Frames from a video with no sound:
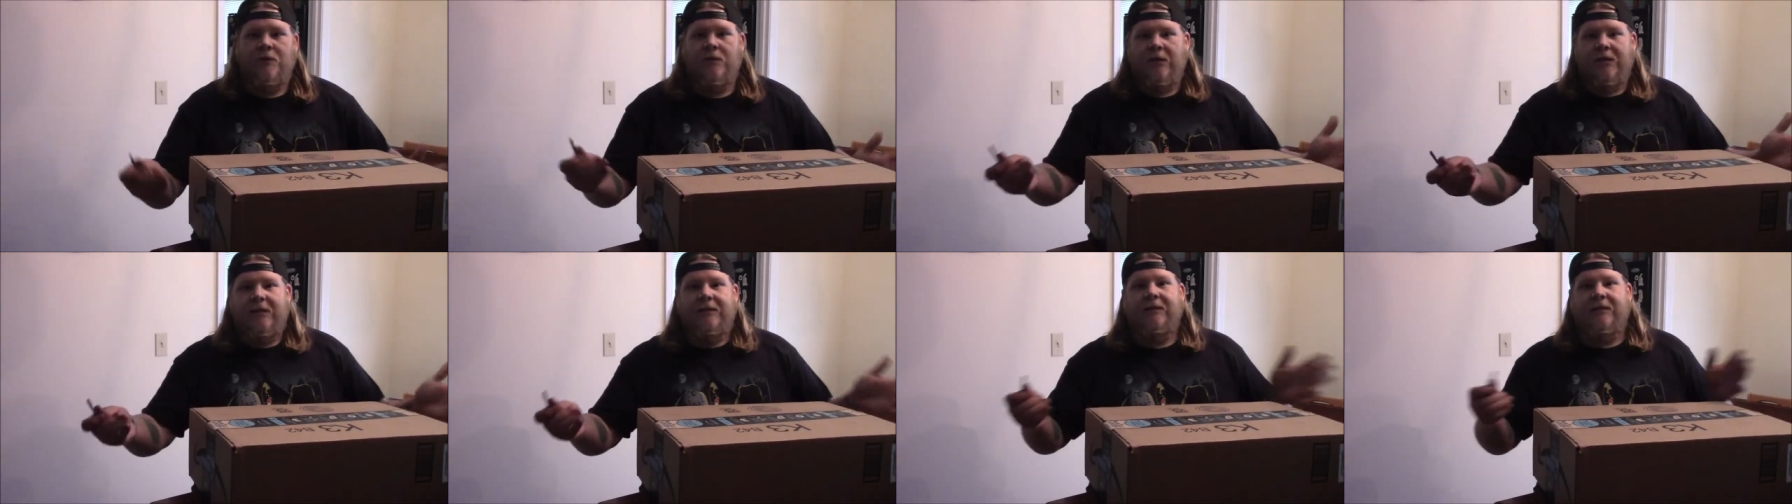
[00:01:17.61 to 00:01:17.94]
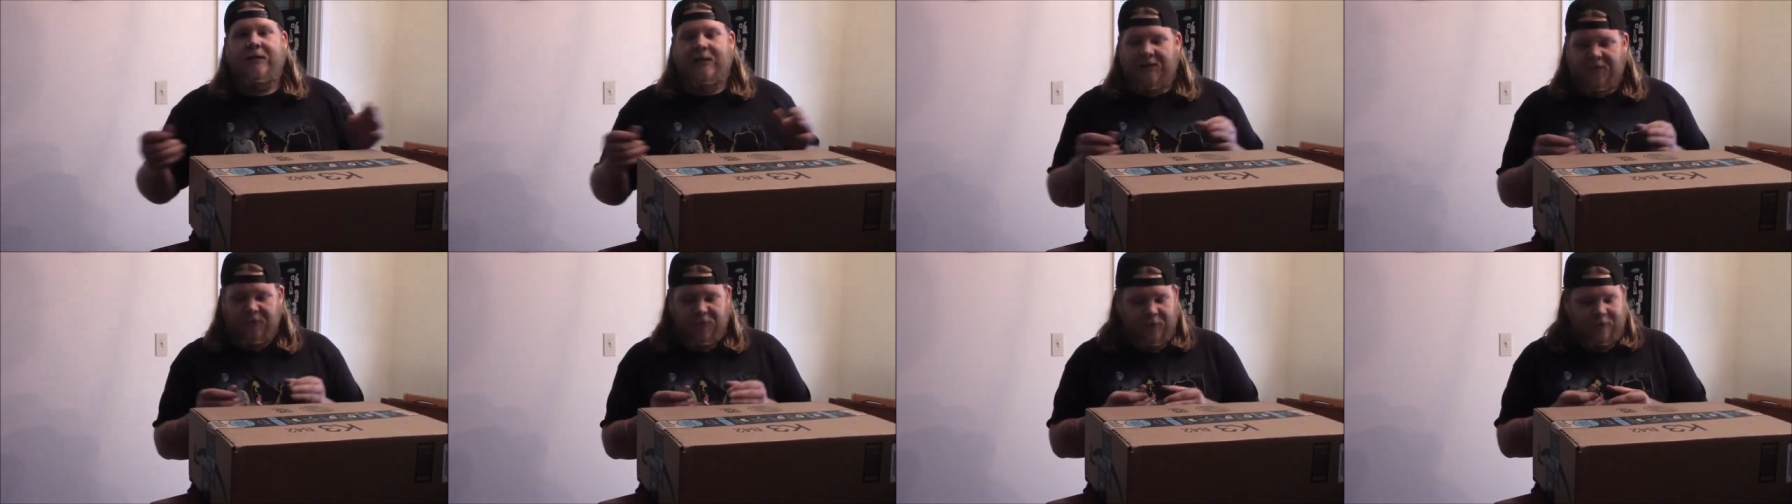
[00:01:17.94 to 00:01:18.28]
right,
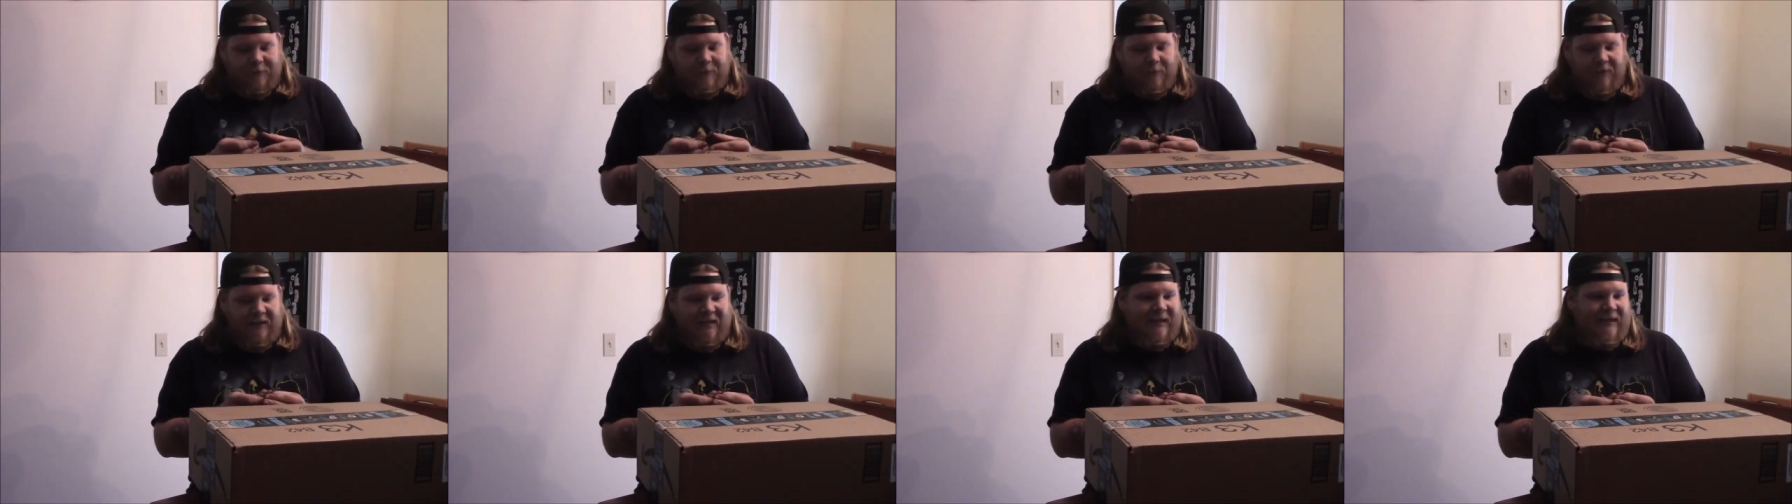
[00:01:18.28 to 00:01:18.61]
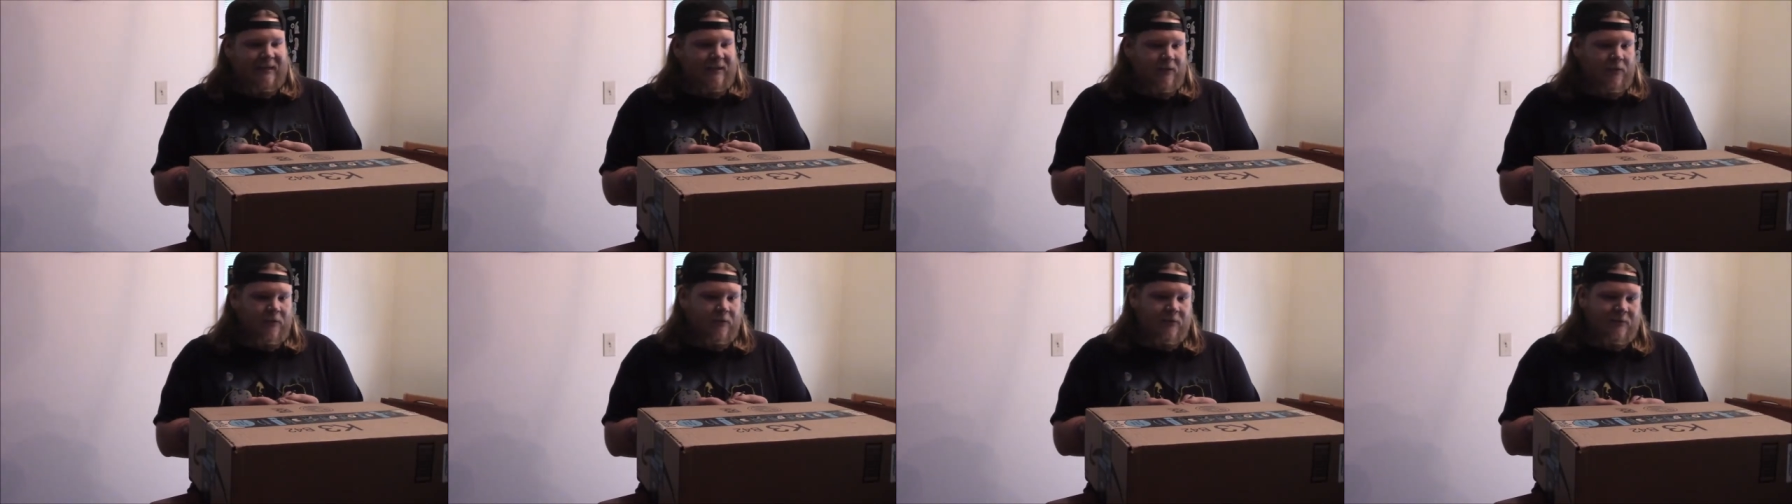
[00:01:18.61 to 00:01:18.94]
and we're
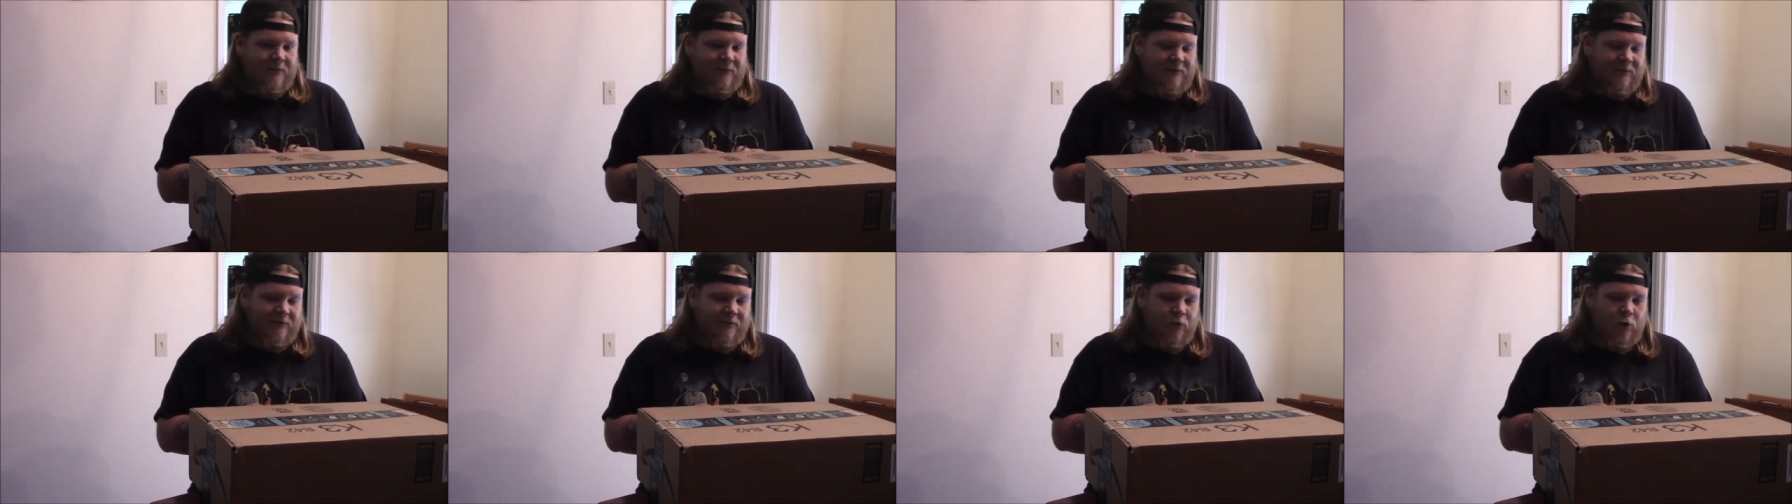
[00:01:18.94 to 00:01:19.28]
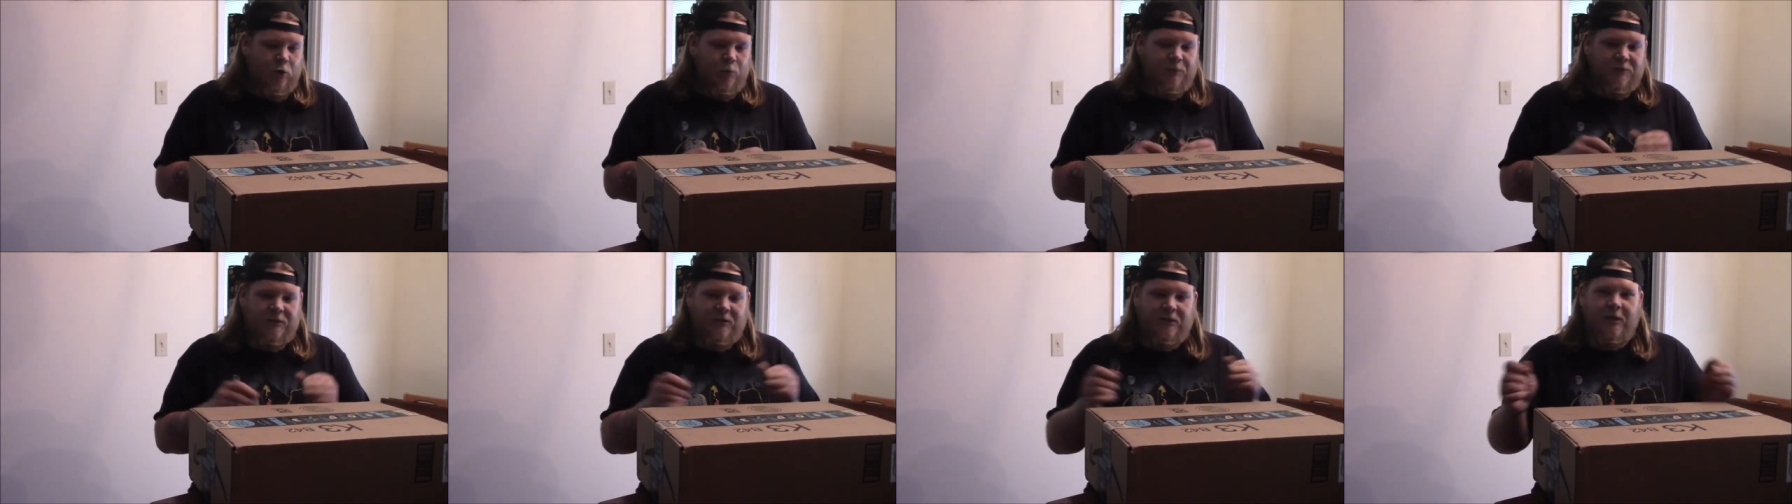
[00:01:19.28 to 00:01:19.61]
back. Let's
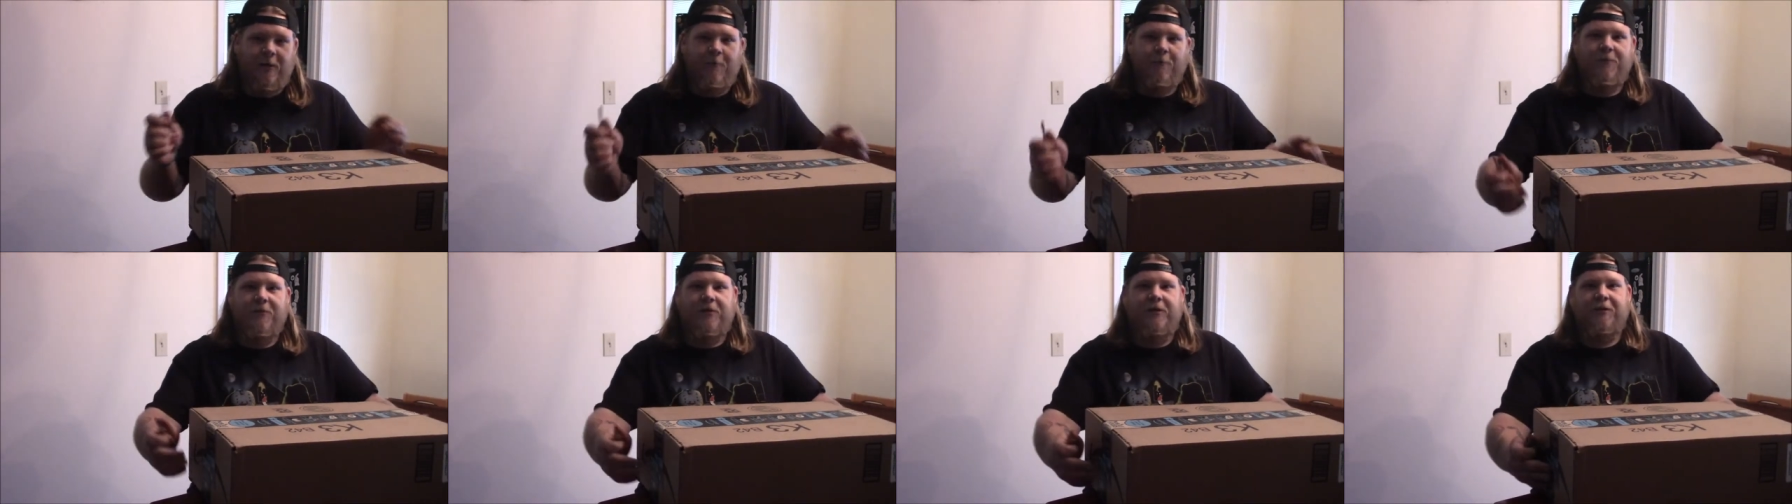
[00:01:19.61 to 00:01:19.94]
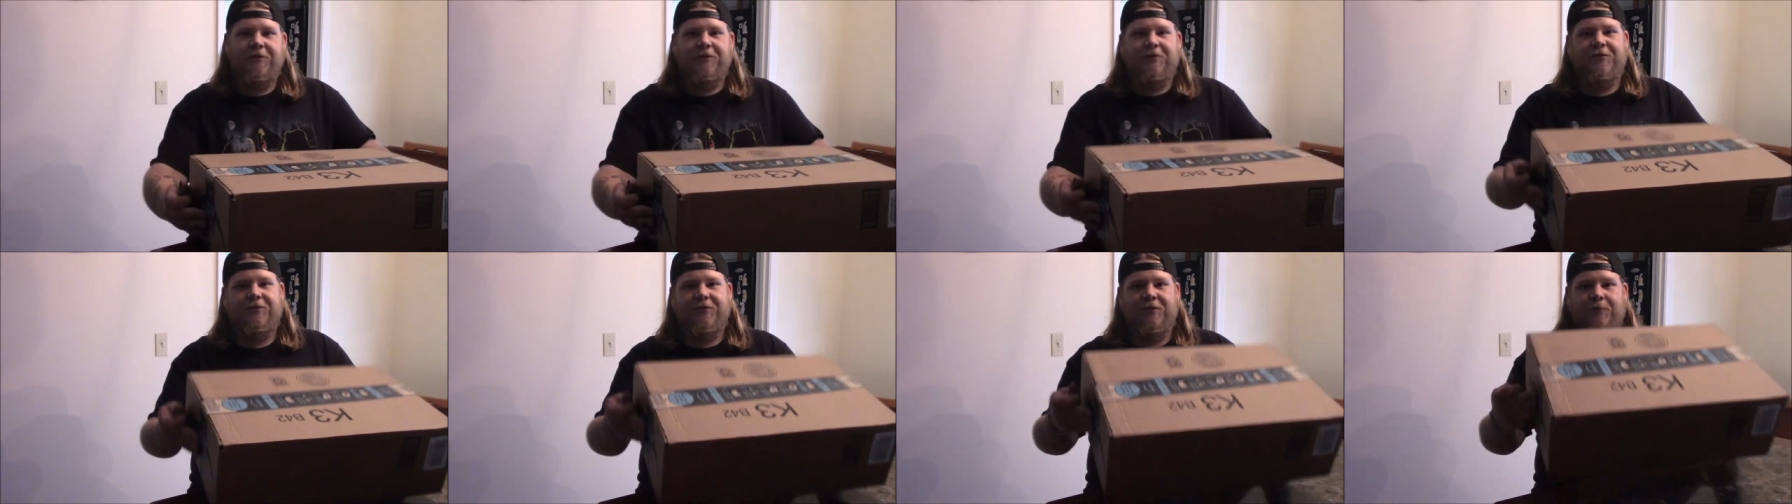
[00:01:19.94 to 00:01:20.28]
open it up.
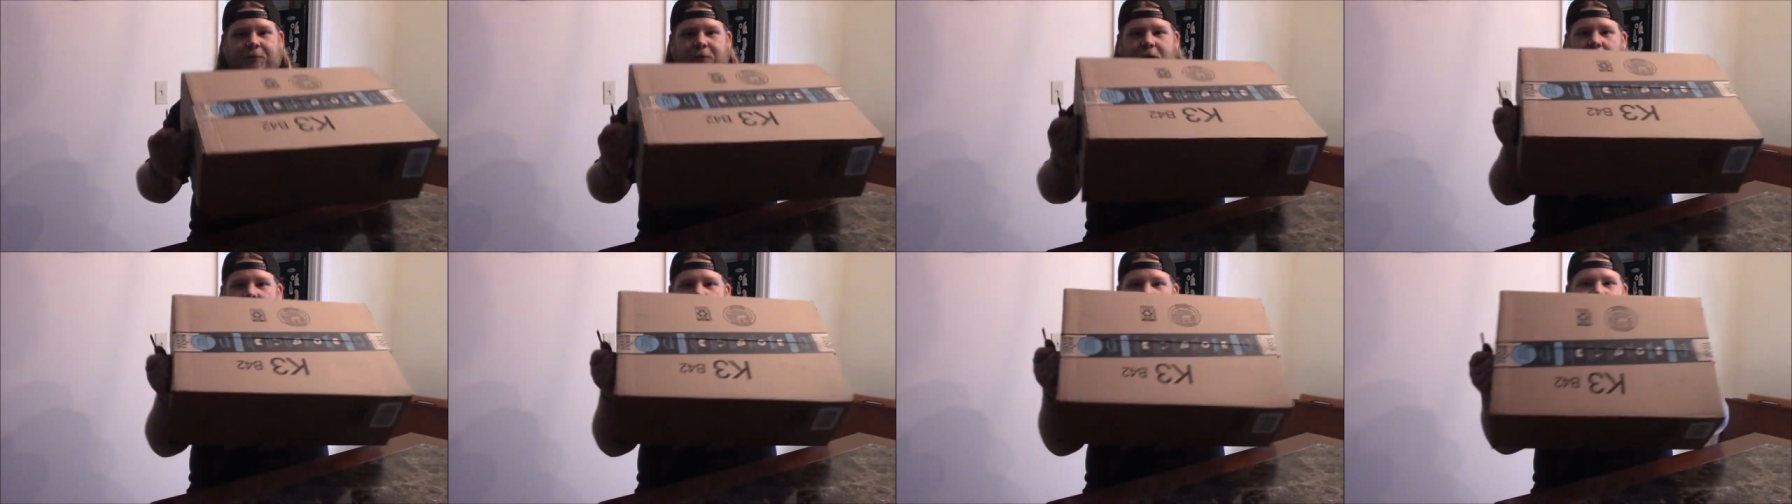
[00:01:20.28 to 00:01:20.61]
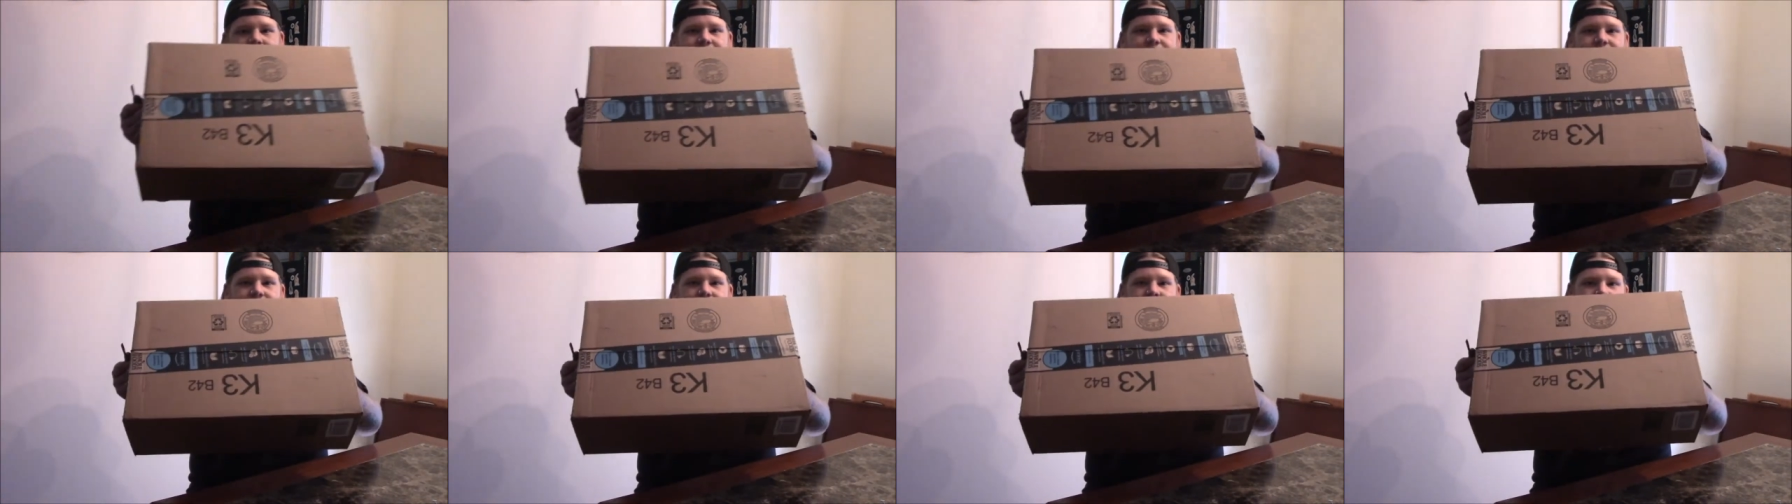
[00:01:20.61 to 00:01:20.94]
Here's the
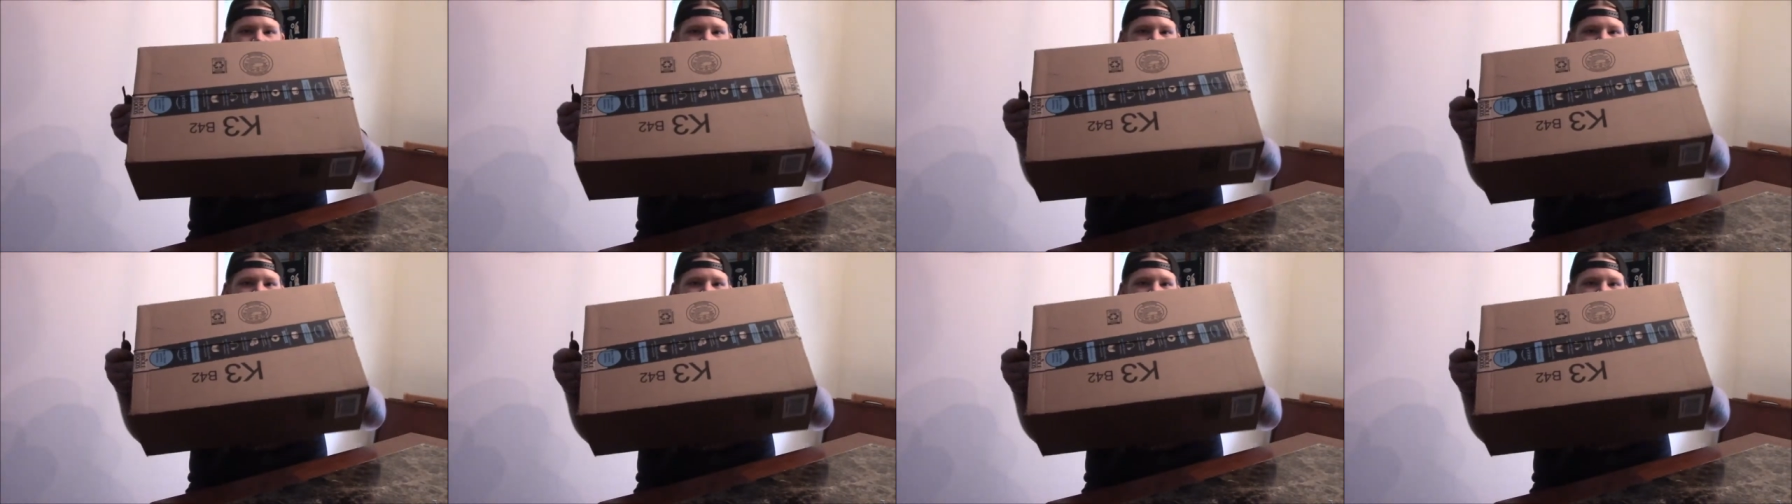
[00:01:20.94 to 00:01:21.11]
box.